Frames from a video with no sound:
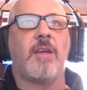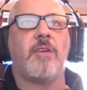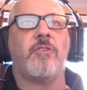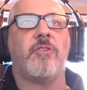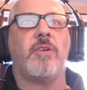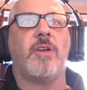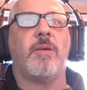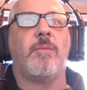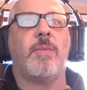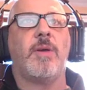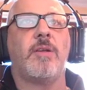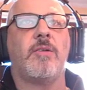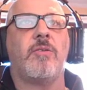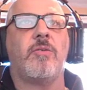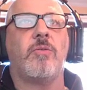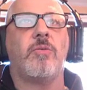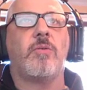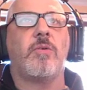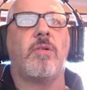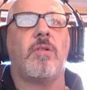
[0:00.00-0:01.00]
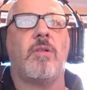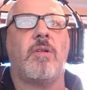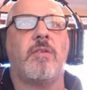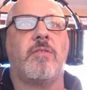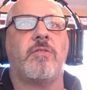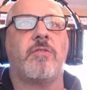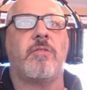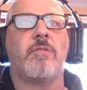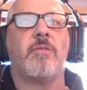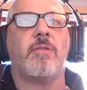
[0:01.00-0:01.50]
I might do
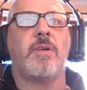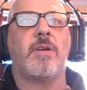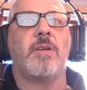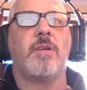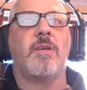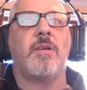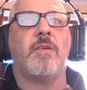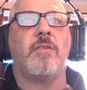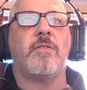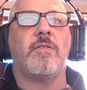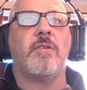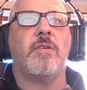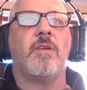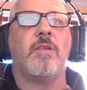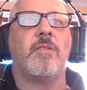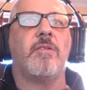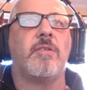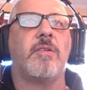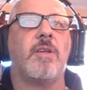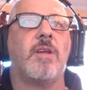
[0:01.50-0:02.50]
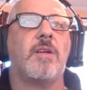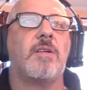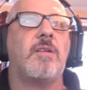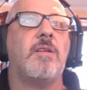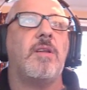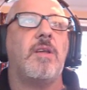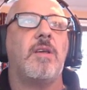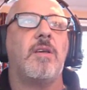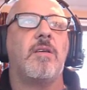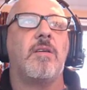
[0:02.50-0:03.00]
clustering as another technique.